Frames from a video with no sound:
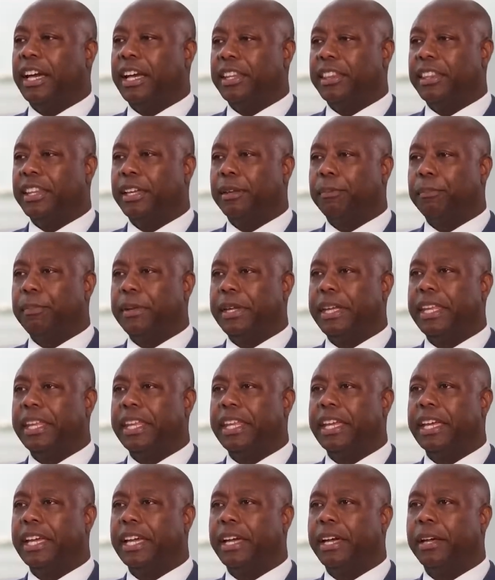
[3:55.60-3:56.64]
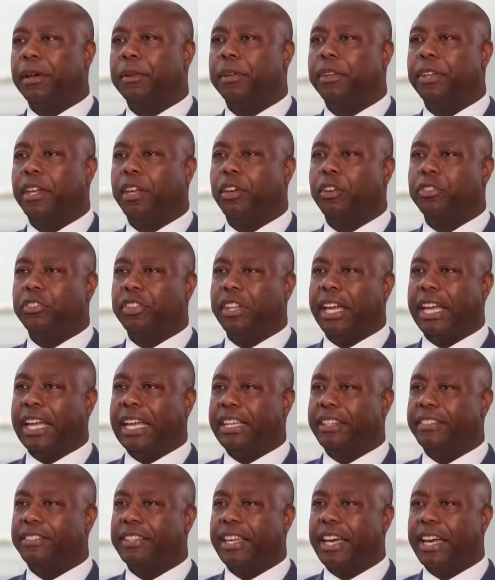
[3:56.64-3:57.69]
I think media tells
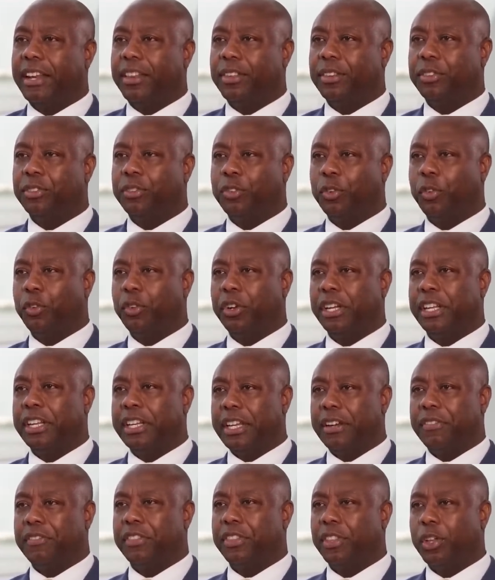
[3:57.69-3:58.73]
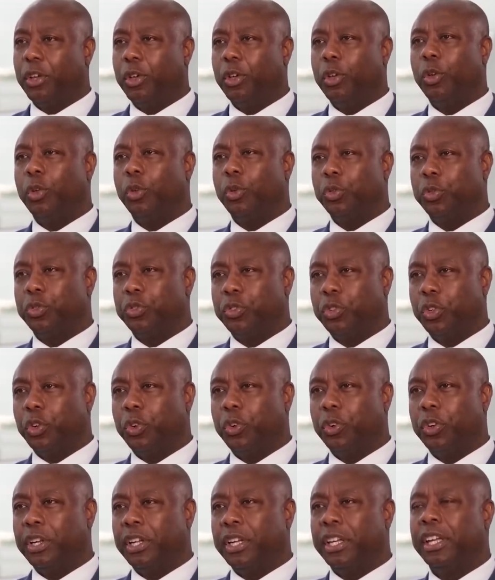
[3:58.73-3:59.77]
a side of the story and never the whole
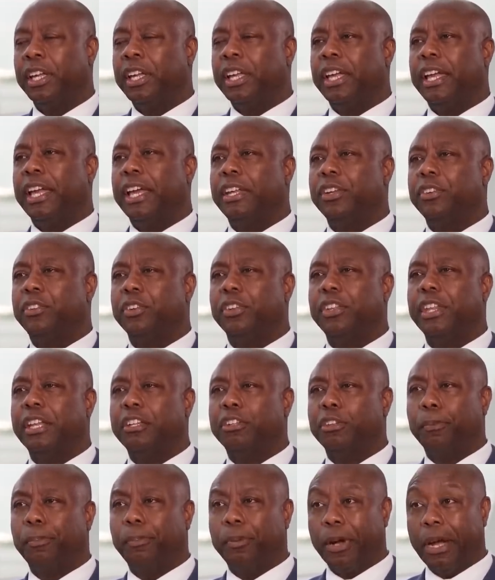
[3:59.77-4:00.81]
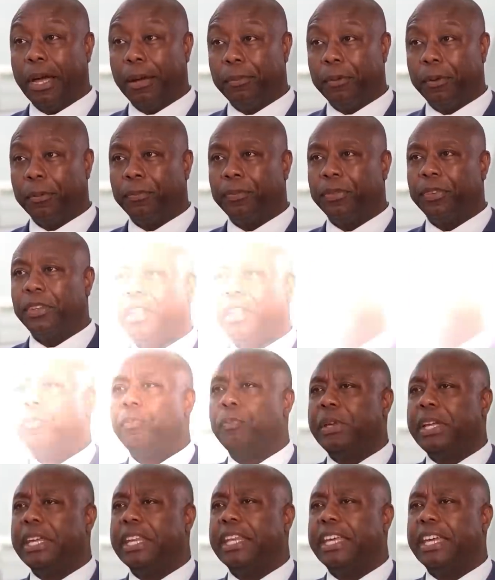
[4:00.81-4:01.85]
story. And so that's a problem.
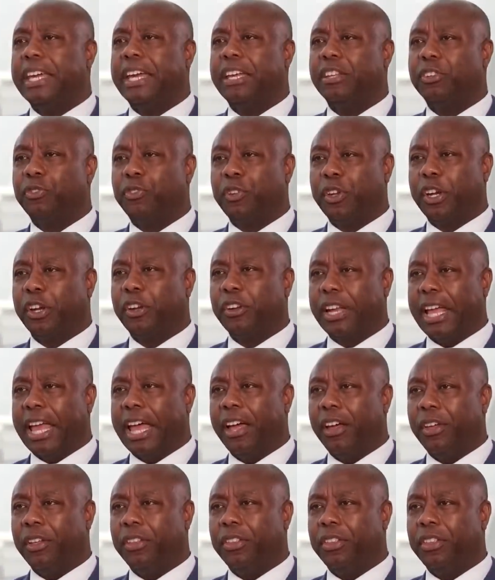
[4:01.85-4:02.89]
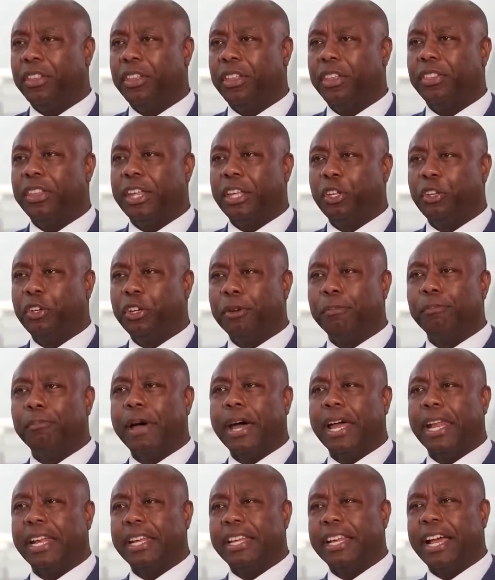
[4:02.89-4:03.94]
Media has figured out that you can
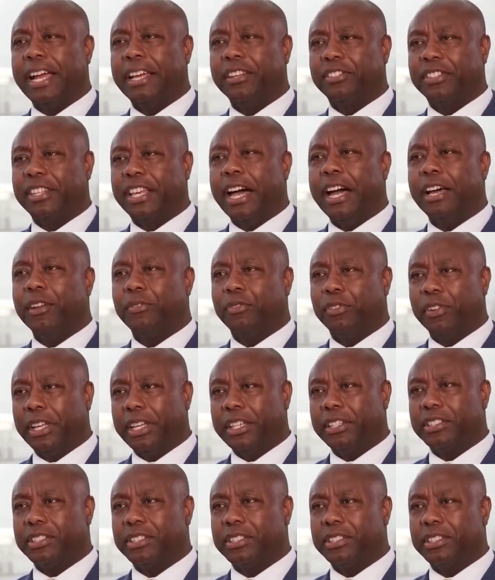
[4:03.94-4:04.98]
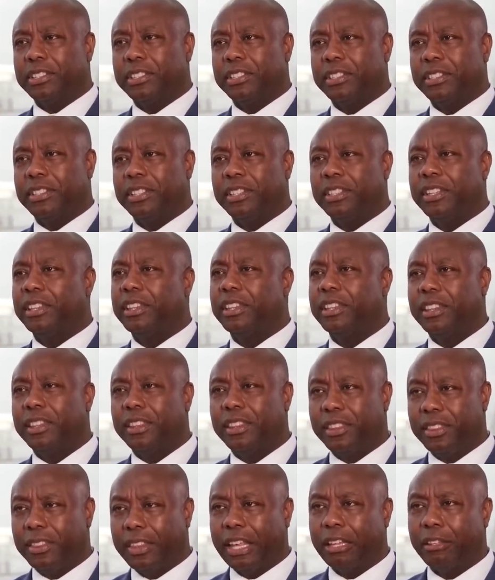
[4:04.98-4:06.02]
monetize conflict.
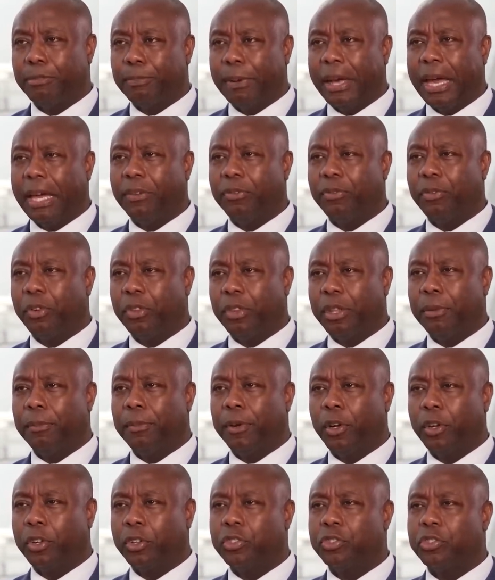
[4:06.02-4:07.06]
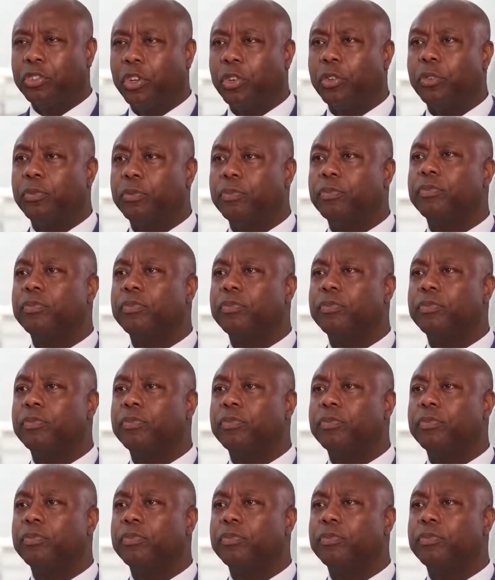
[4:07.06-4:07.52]
That's bad for the American soul.